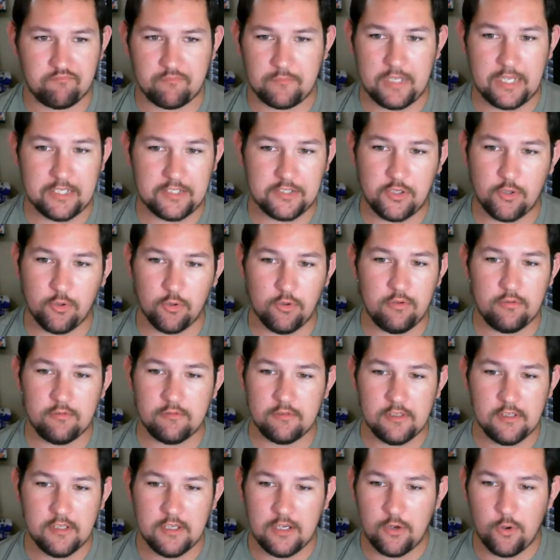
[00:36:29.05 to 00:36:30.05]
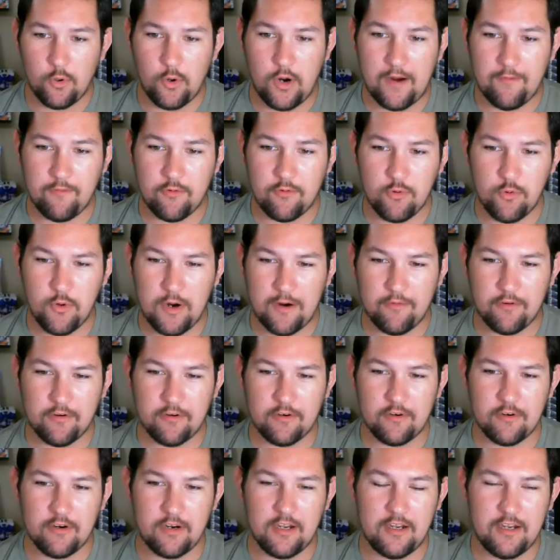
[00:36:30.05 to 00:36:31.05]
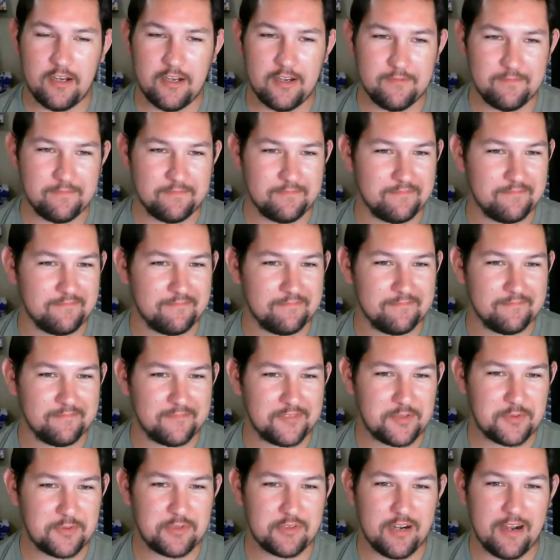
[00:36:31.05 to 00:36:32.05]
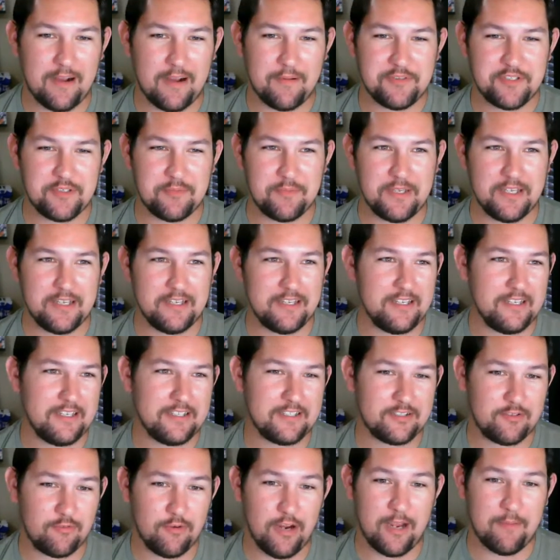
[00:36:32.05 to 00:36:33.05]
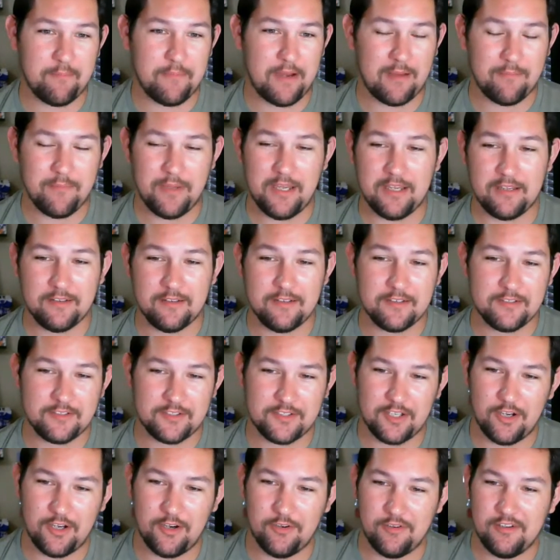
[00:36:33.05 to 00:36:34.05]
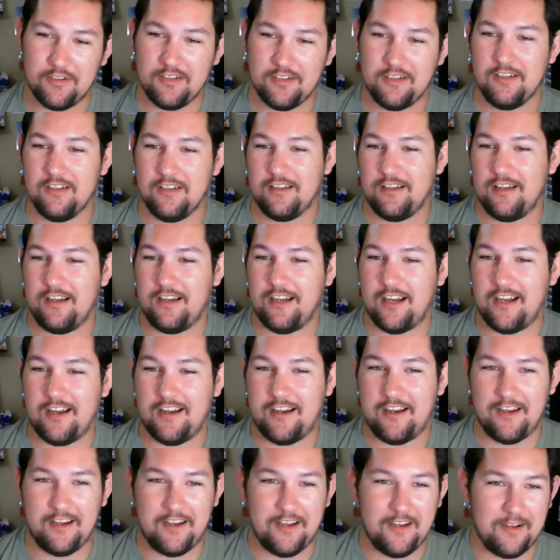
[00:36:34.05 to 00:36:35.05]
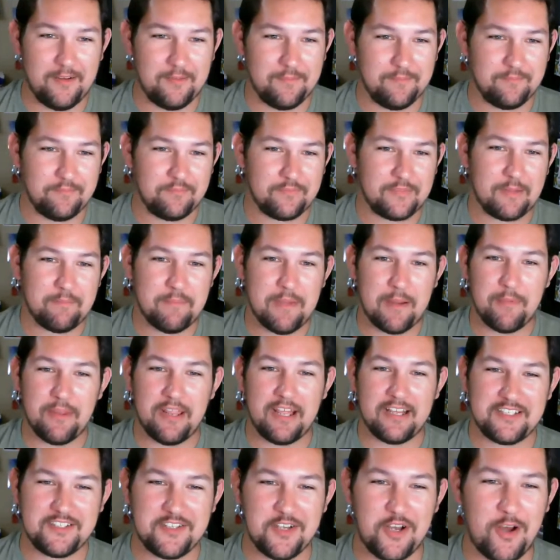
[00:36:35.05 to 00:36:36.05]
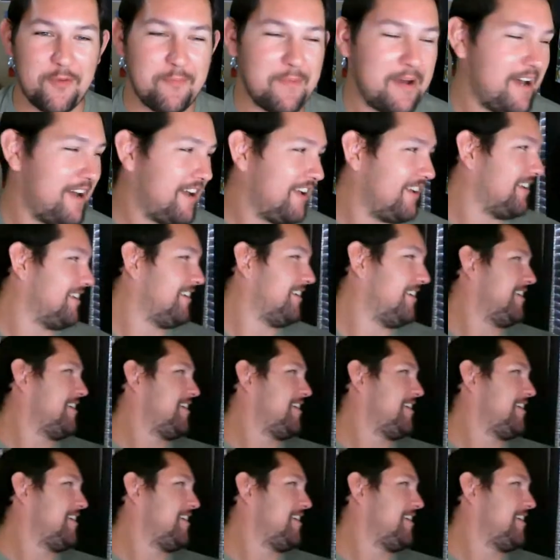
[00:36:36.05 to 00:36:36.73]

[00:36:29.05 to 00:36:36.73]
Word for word: that's cool. Whoever whoever uh, subscribes to me is great by me. So um, maybe they saw my